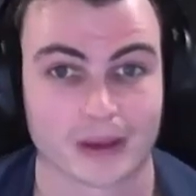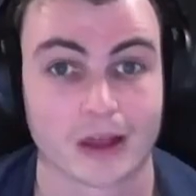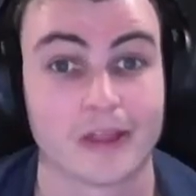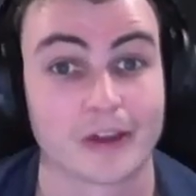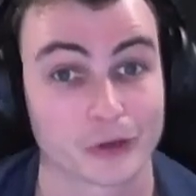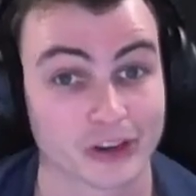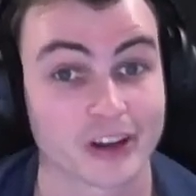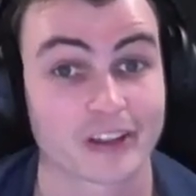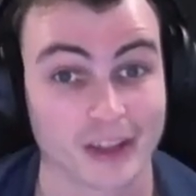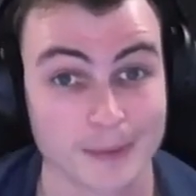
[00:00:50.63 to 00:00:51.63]
There is an
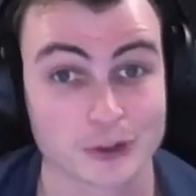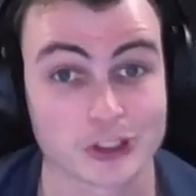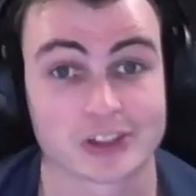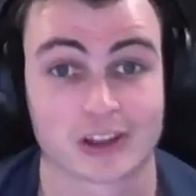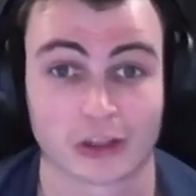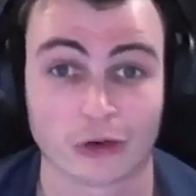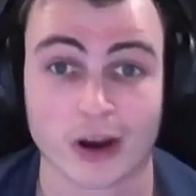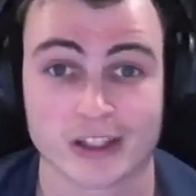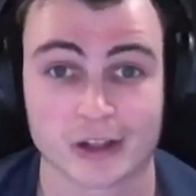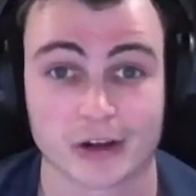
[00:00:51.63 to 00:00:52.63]
exception to this
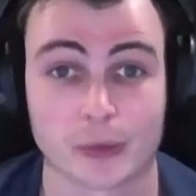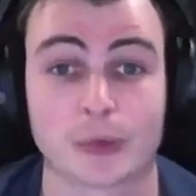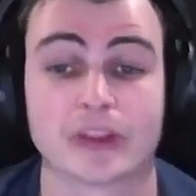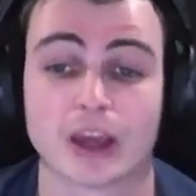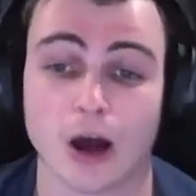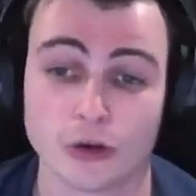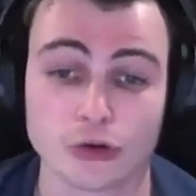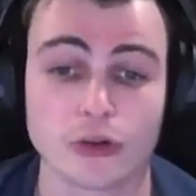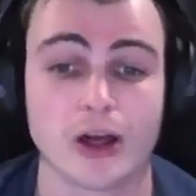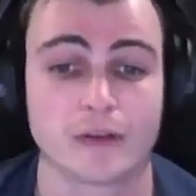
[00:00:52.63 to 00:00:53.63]
criteria when the
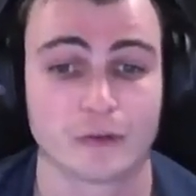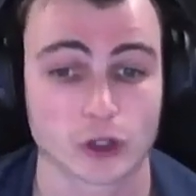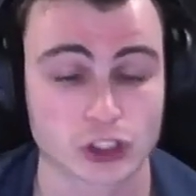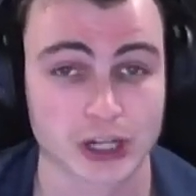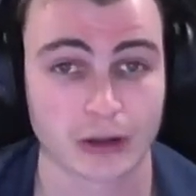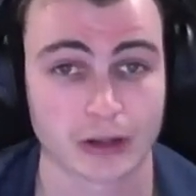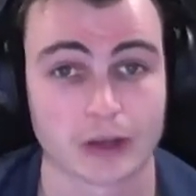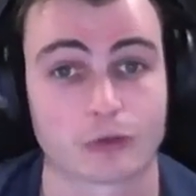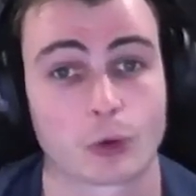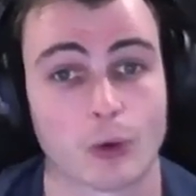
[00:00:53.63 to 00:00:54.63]
underlying functionality
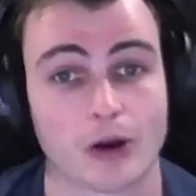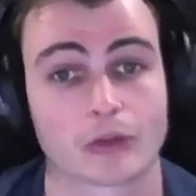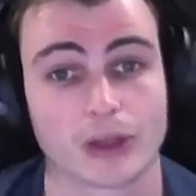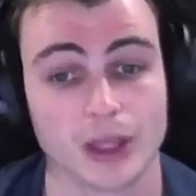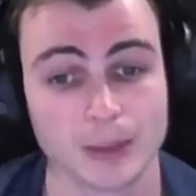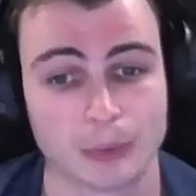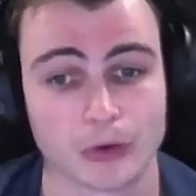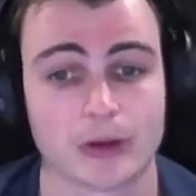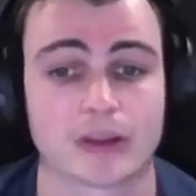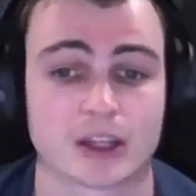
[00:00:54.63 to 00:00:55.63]
requires
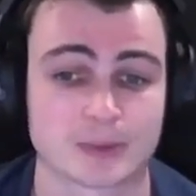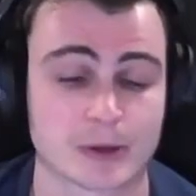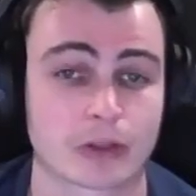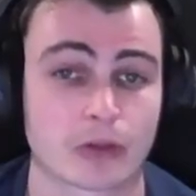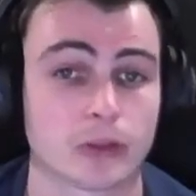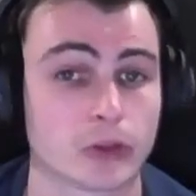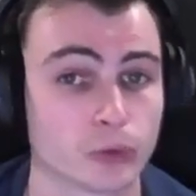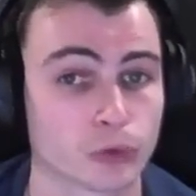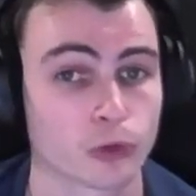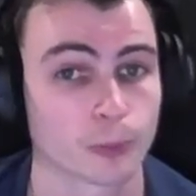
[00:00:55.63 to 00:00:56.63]
input that depends on the
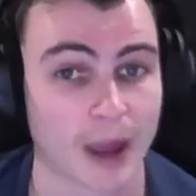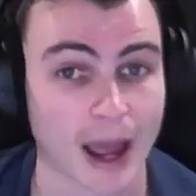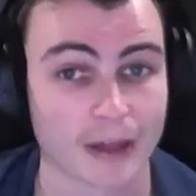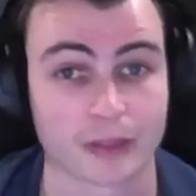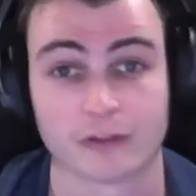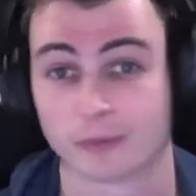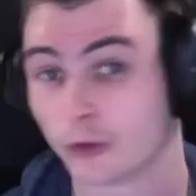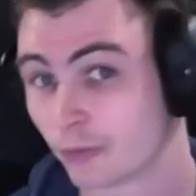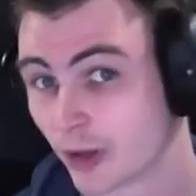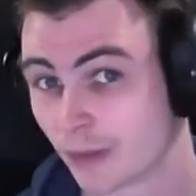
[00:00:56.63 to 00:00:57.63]
user's path of
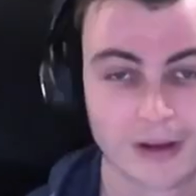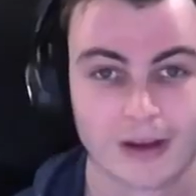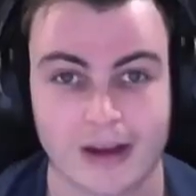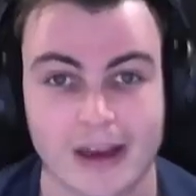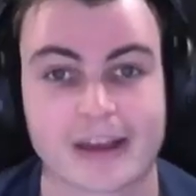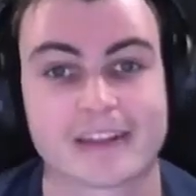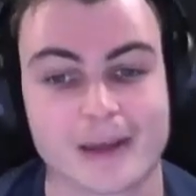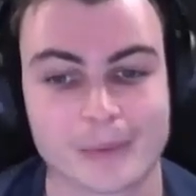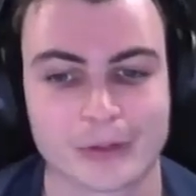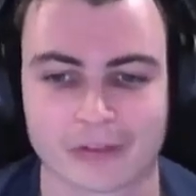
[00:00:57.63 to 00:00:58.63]
movement.
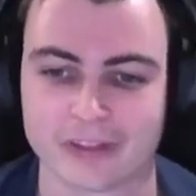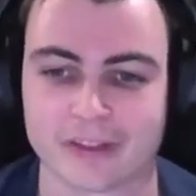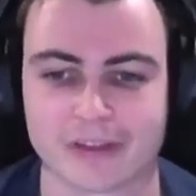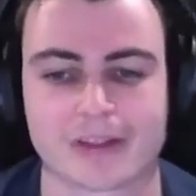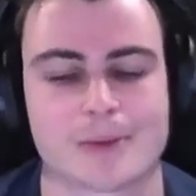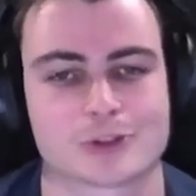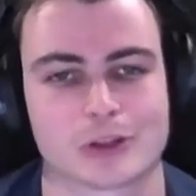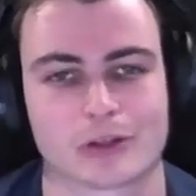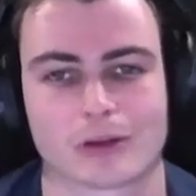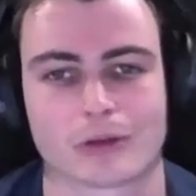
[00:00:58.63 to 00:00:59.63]
Examples of these
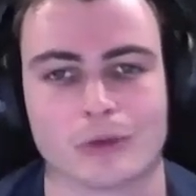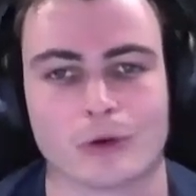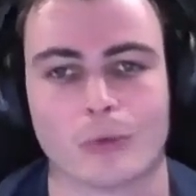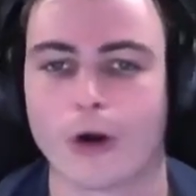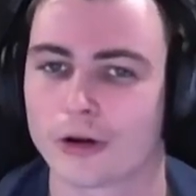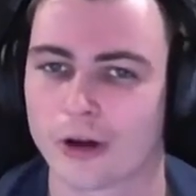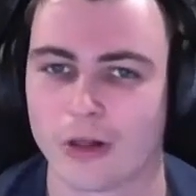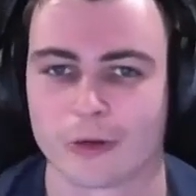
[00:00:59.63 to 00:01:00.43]
exceptions include a watercolor